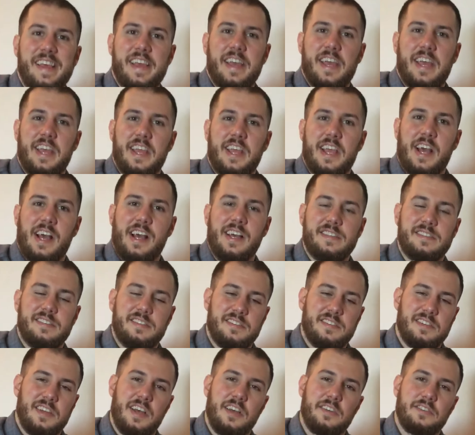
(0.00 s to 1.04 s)
Hey guys,
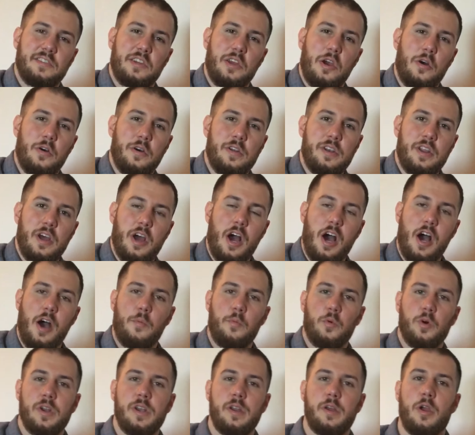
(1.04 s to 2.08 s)
how's it going?
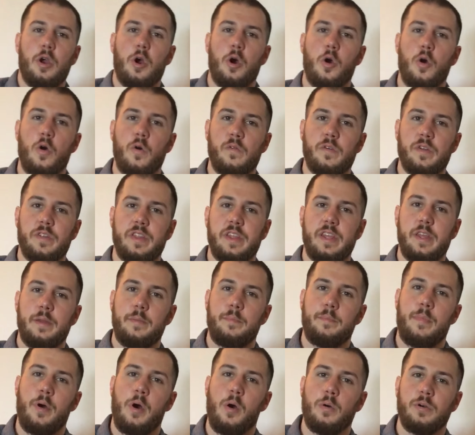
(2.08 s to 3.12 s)
We're going to go over the
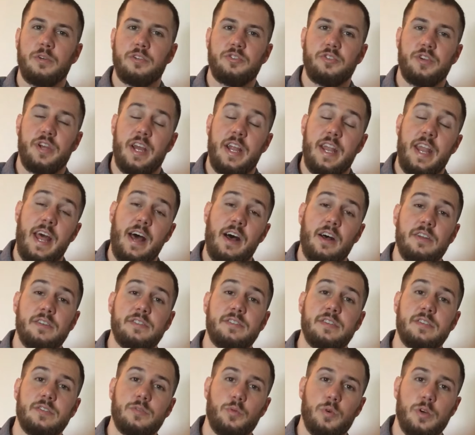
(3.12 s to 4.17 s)
poetry
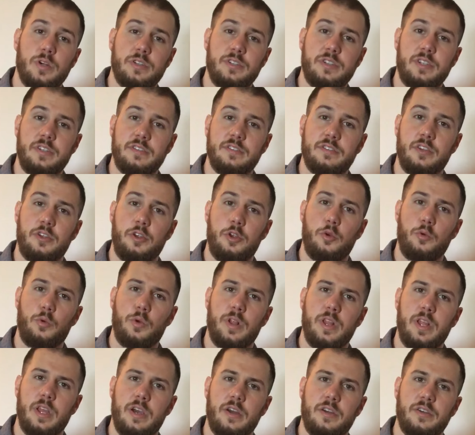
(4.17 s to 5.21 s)
analysis worksheet so you
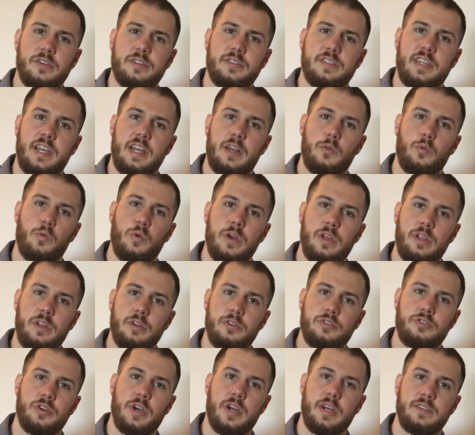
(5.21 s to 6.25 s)
really understand what
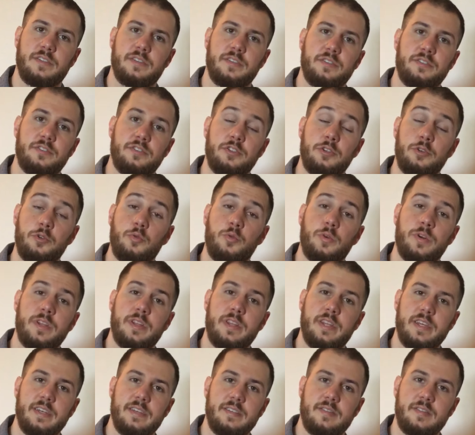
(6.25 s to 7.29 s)
you're trying to do
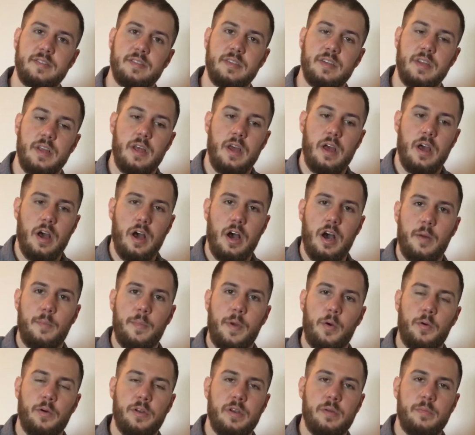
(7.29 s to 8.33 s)
with this. I
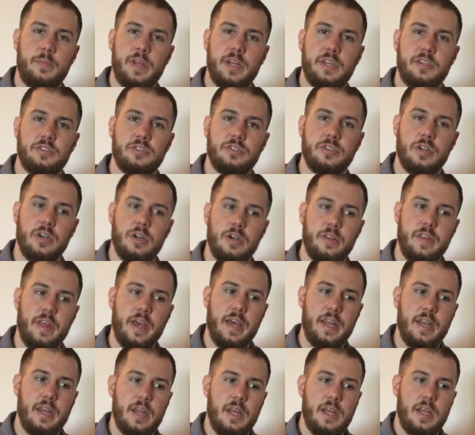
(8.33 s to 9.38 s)
wanted to make sure
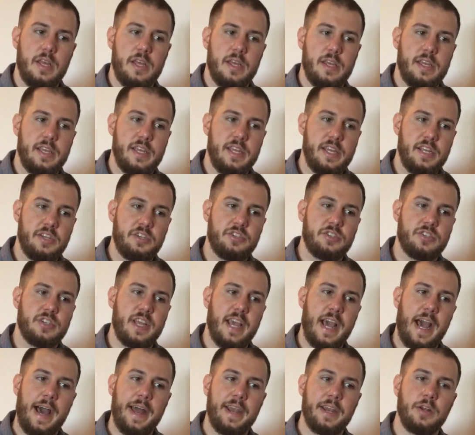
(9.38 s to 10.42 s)
that each
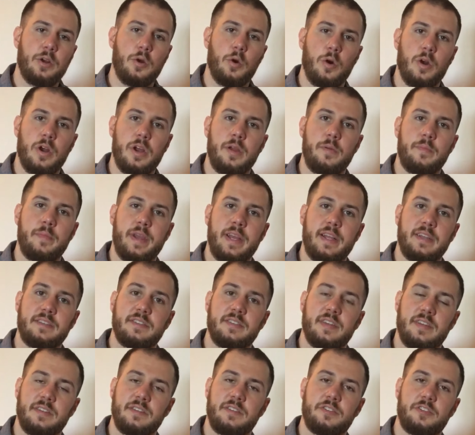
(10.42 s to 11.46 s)
category made
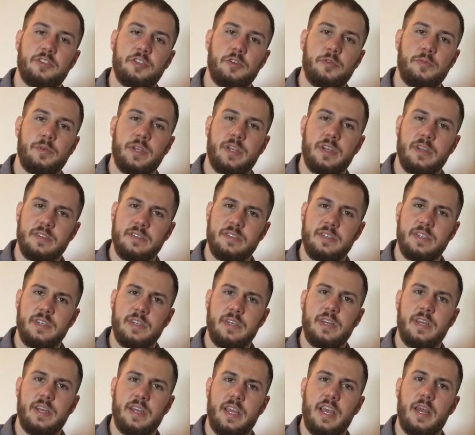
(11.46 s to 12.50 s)
sense to you because it
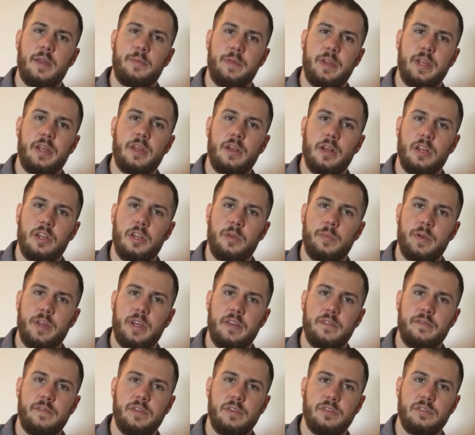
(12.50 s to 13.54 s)
can be a little bit
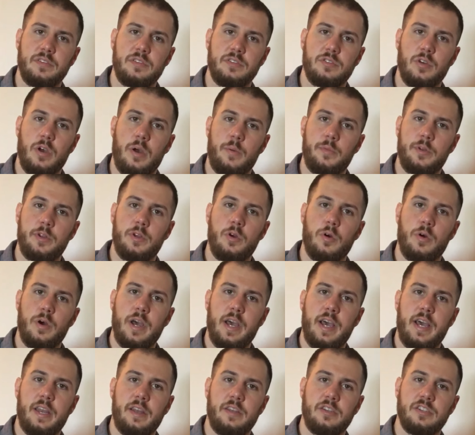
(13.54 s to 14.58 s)
confusing. So I'm going to go
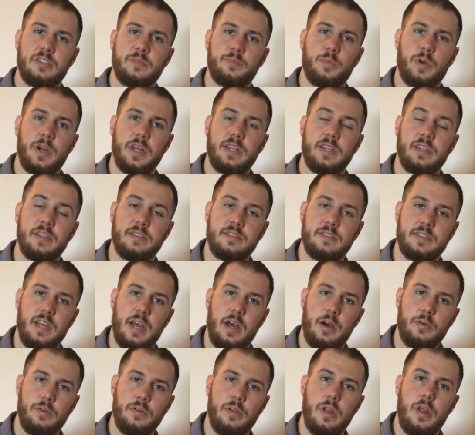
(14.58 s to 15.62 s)
ahead and just break this
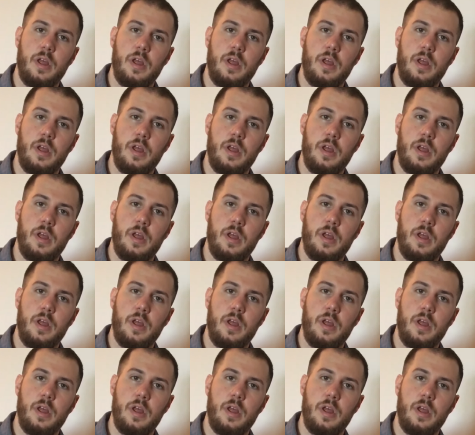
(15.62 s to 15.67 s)
down.